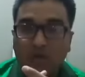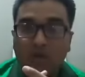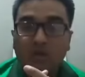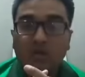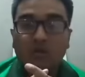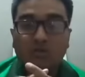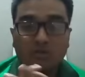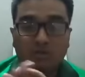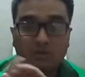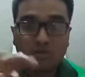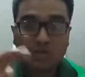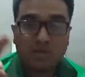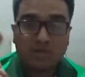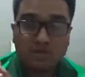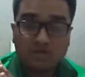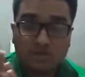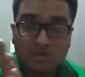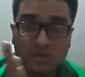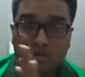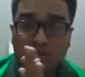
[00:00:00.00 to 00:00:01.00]
So dear
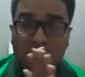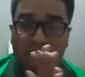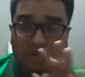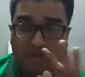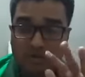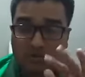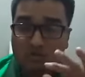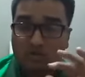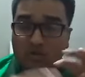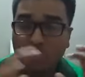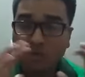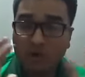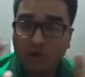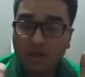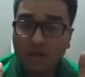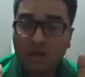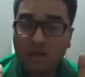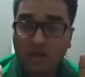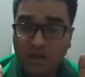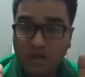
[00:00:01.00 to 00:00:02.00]
students, that's
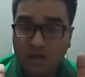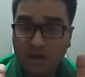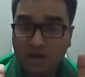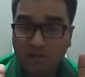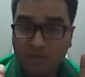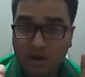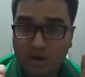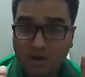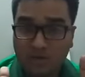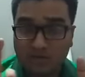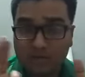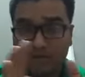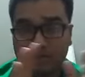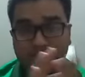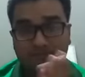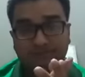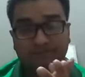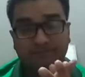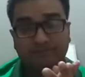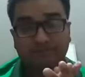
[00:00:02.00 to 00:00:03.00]
all about
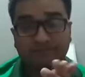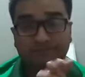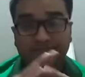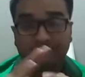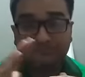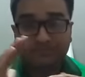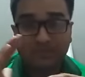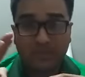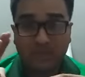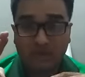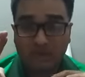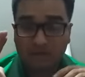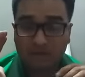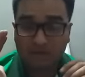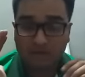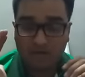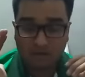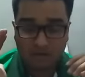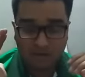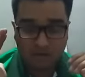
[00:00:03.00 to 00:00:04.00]

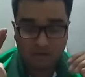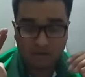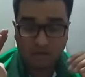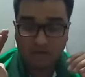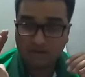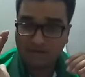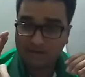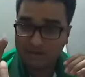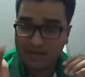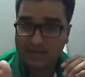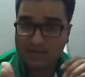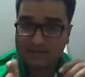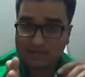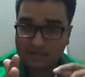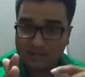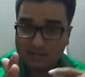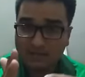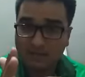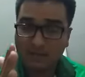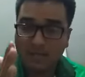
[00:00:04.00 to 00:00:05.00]
the
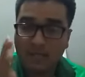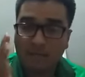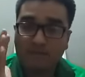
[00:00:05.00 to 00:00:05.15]
election,